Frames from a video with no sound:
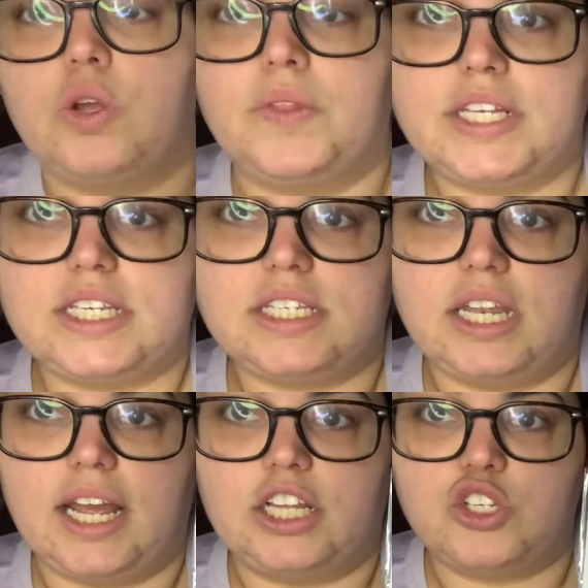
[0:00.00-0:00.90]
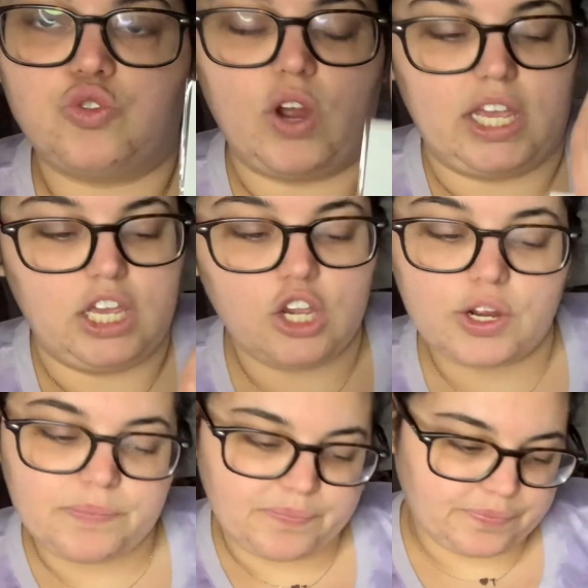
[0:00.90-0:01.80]
this is the necklace right here.
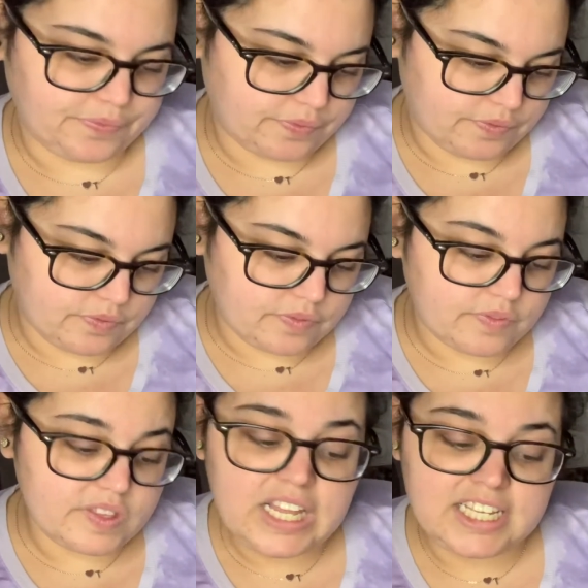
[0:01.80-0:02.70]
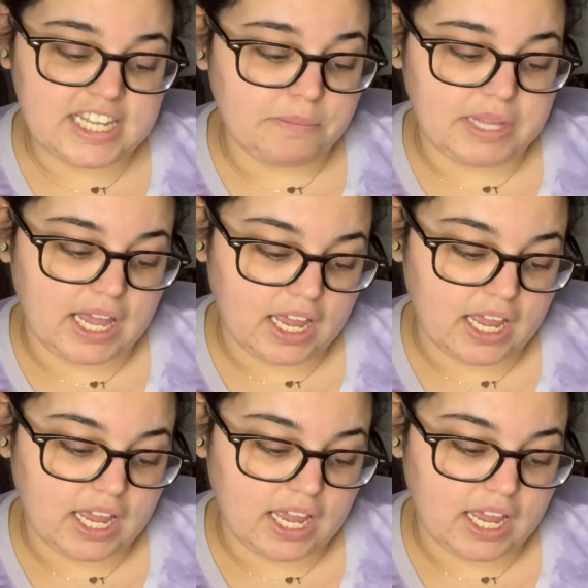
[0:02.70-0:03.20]
Same thing,